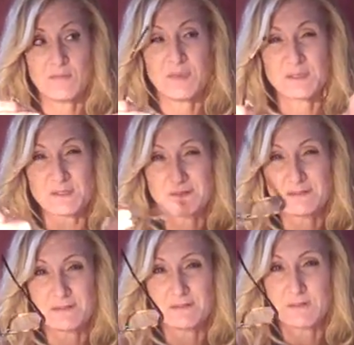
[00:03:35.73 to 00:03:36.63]

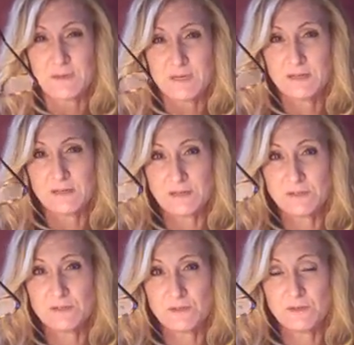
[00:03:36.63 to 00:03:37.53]
that's what can
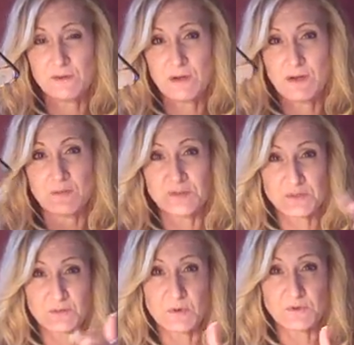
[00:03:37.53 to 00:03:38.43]
lead to
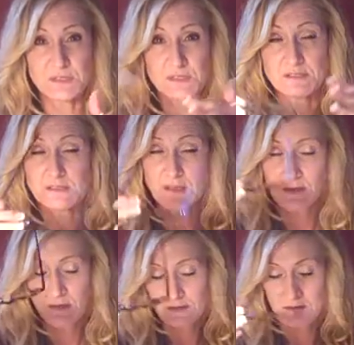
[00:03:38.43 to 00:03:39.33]
cirrhosis
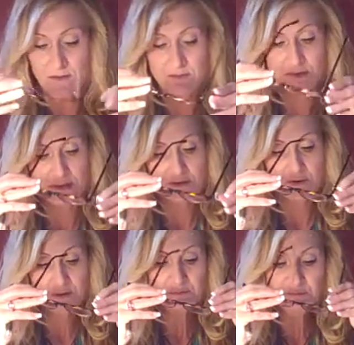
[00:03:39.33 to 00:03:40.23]
of the
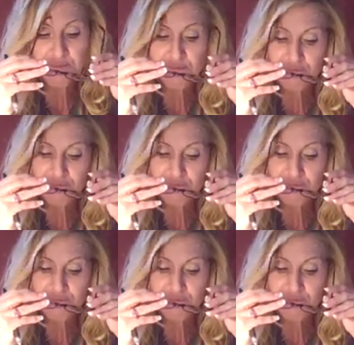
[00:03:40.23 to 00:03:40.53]
liver.